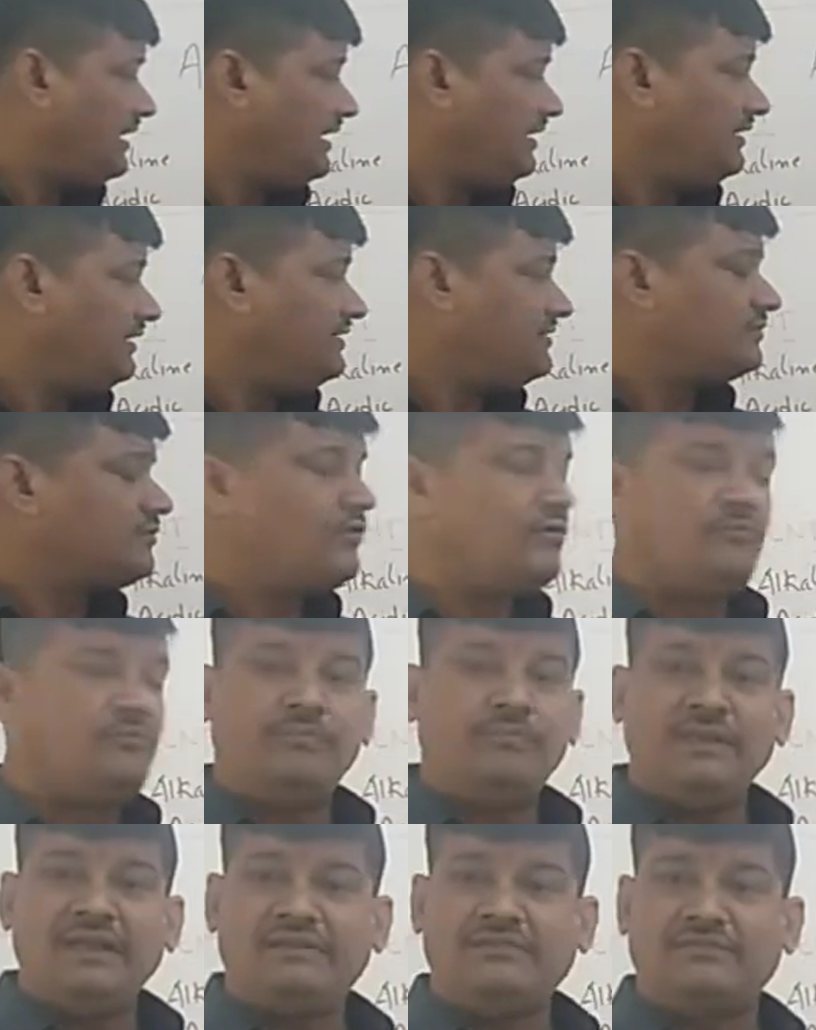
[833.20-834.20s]
hand, this
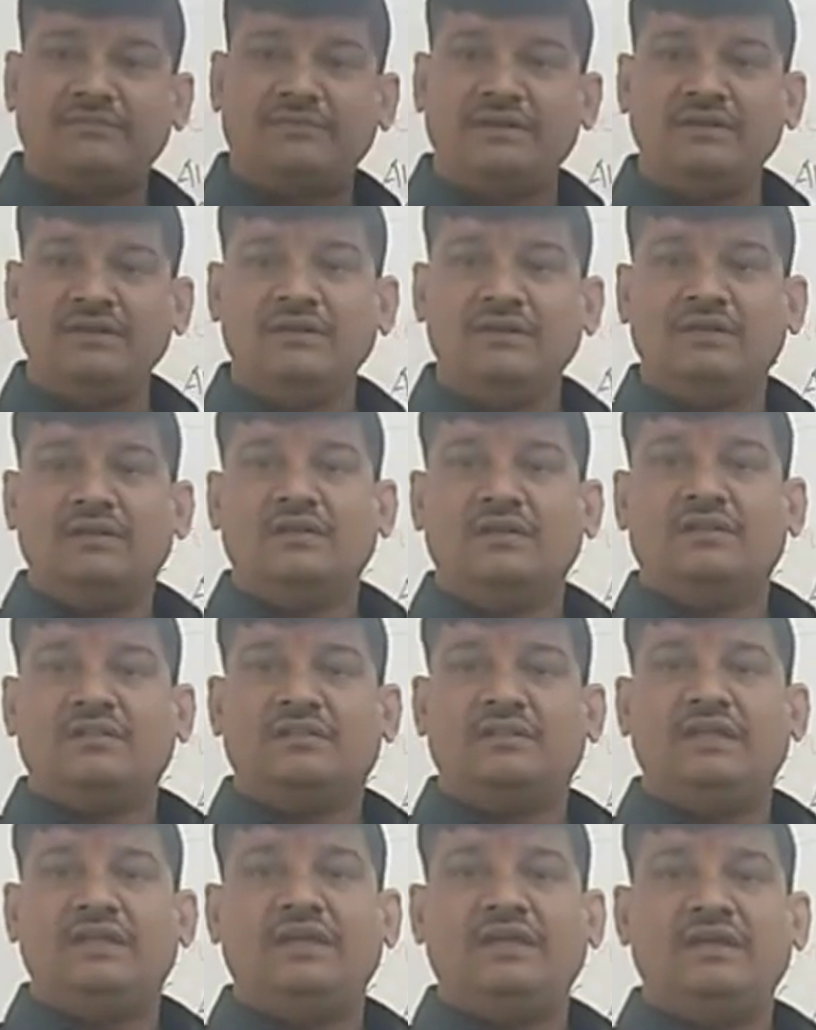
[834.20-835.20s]
complex one,
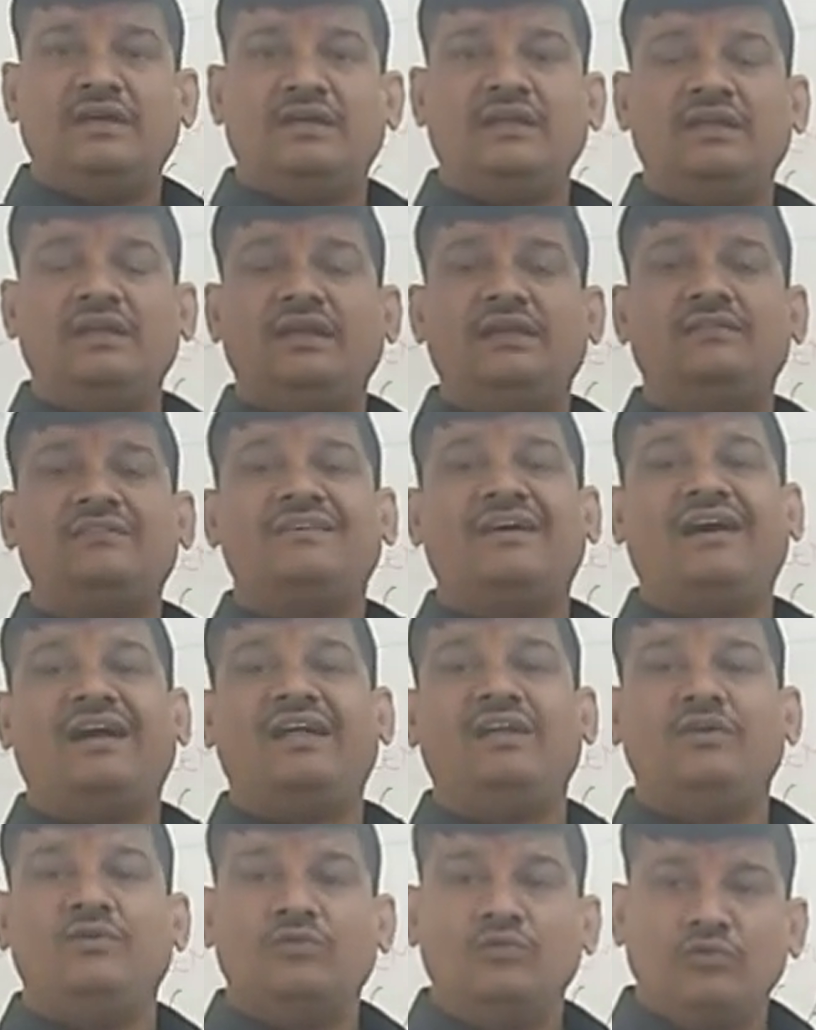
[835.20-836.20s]
there is
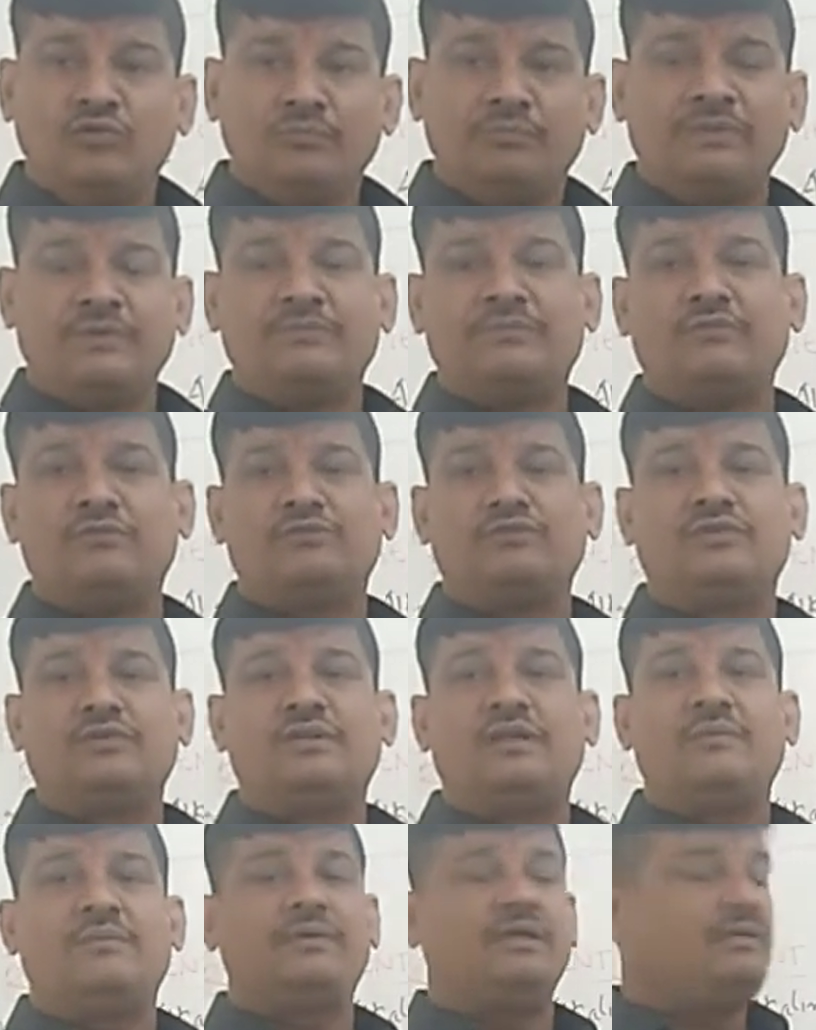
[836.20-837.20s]
unknown proportion
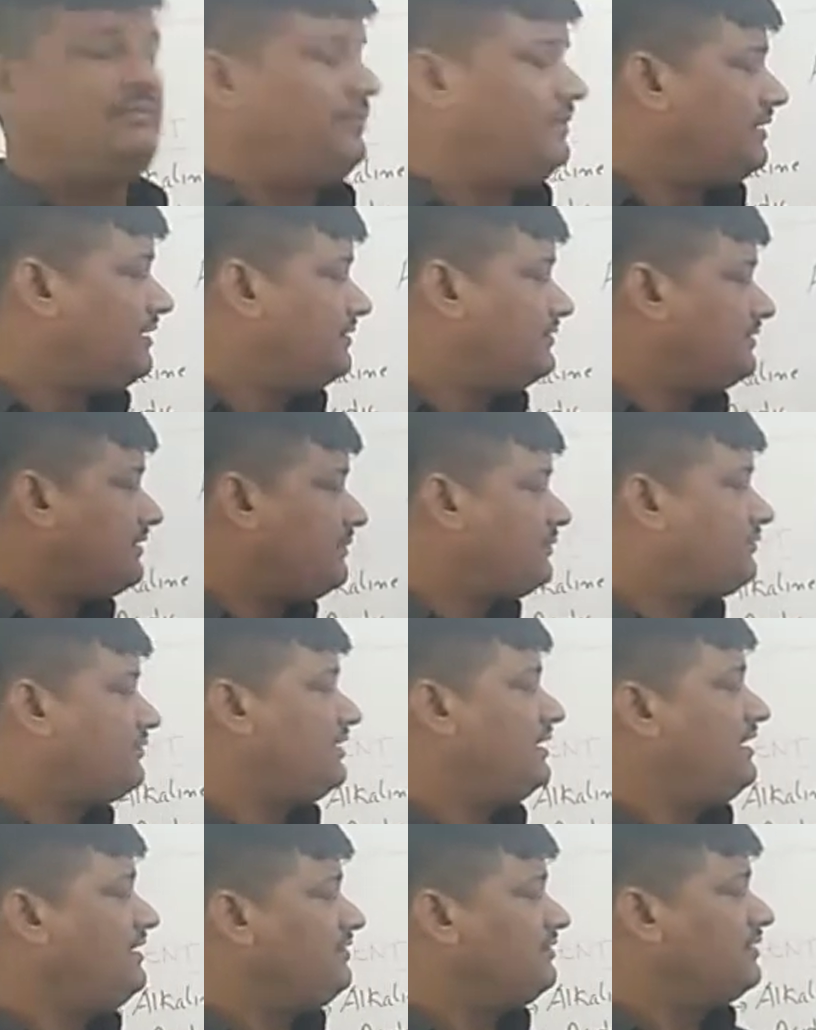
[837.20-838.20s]
of chemical
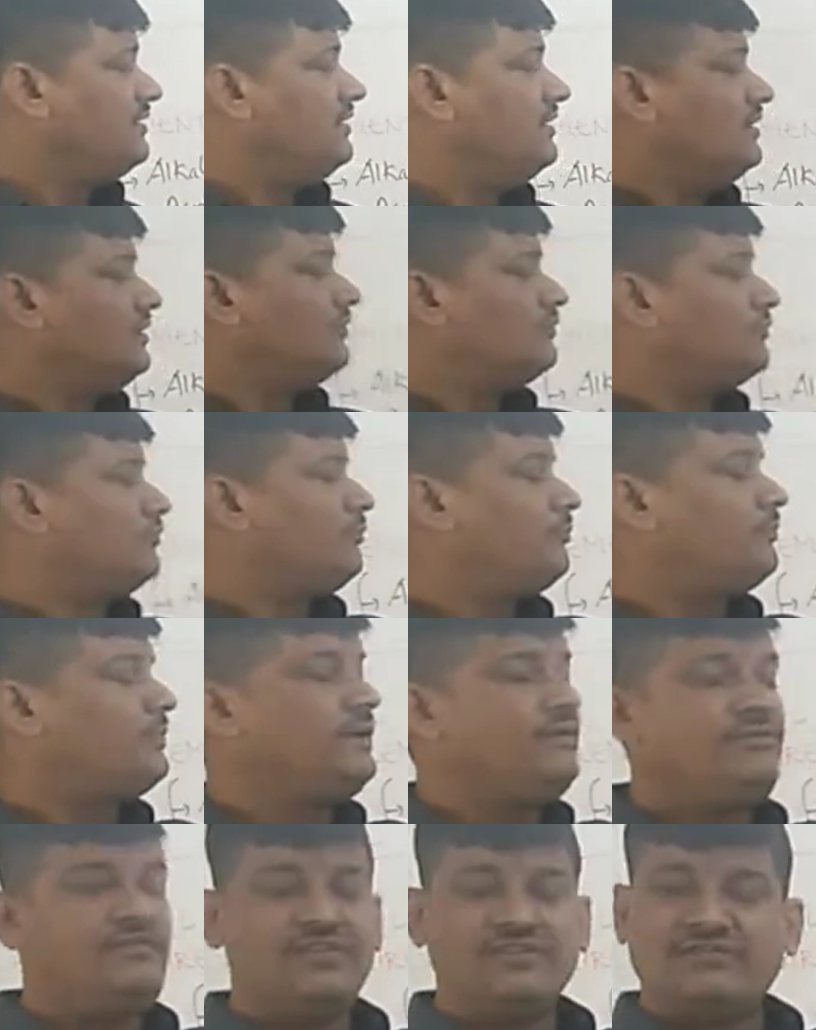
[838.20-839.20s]
substance. So
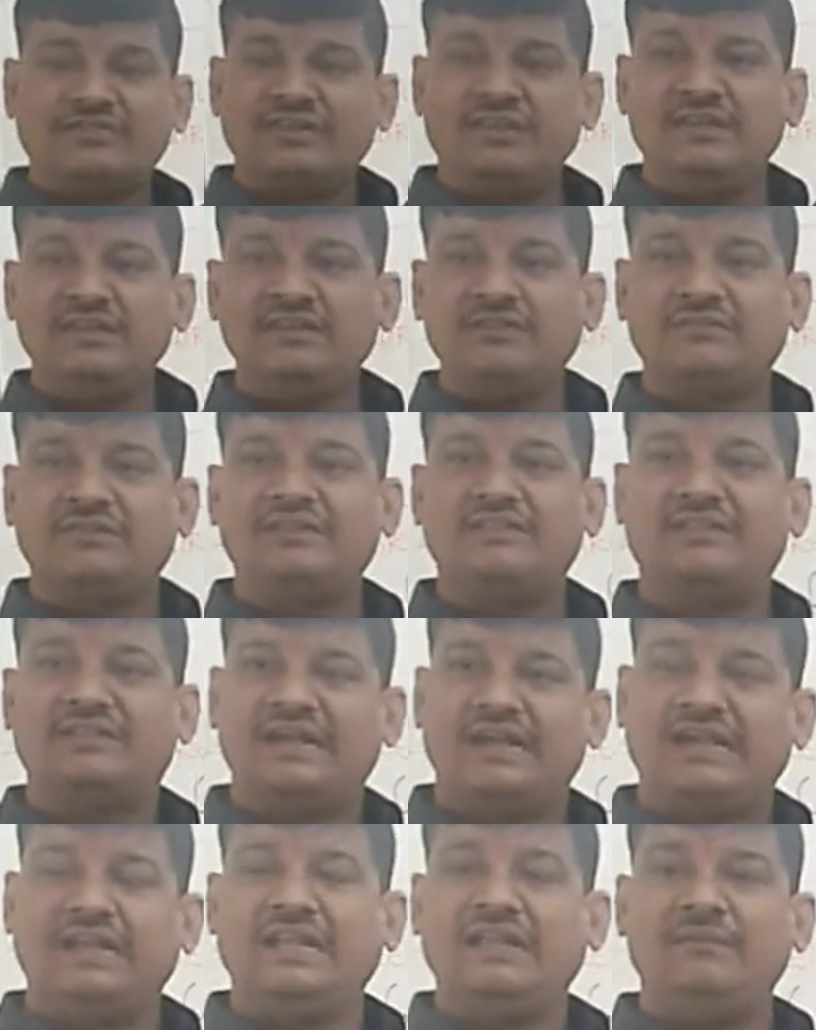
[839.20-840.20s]
previously
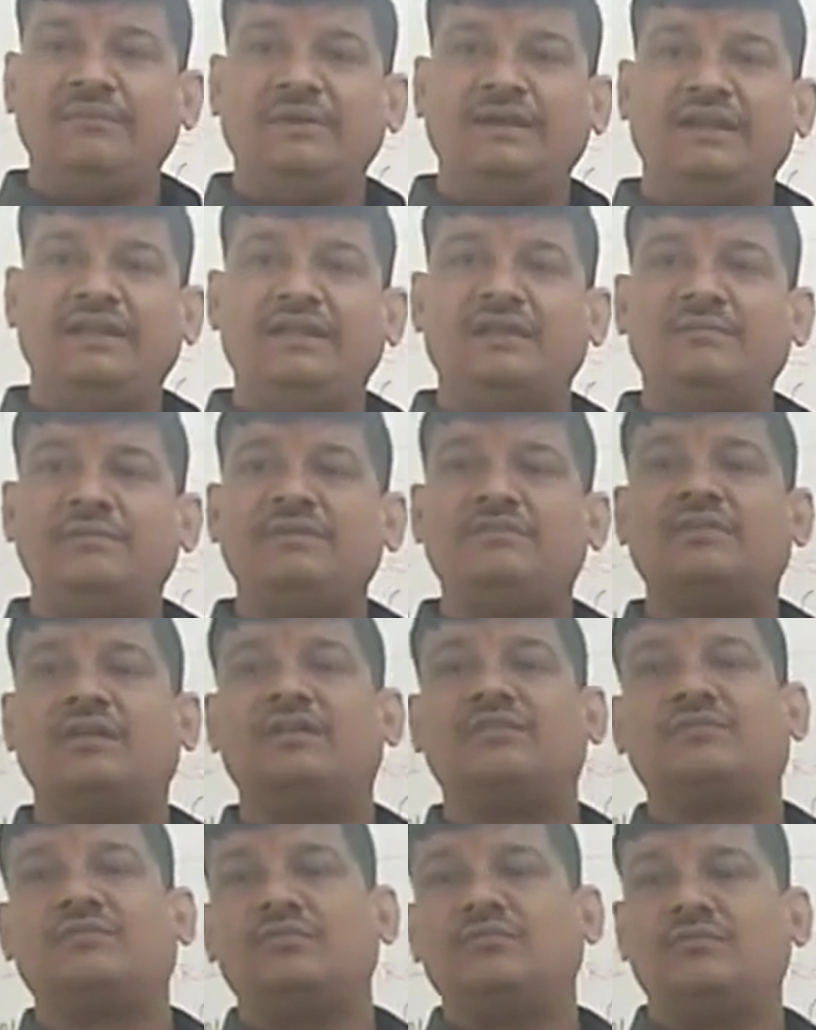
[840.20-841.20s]
synthetic medium is
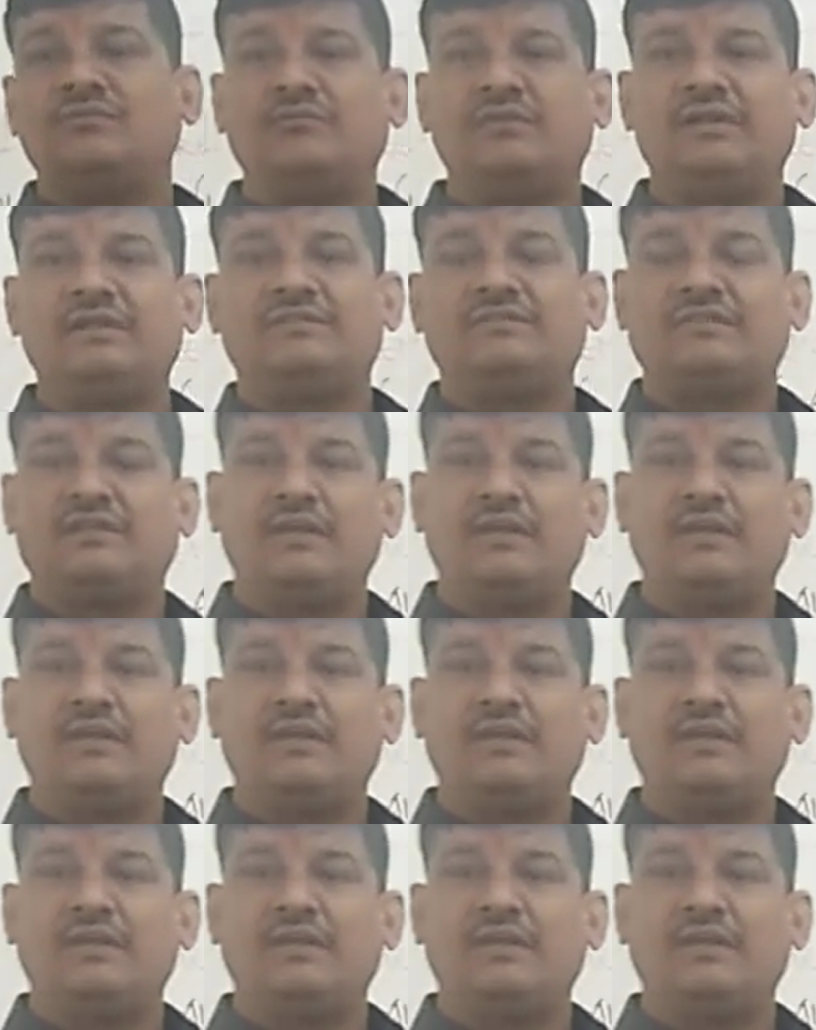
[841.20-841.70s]
also known as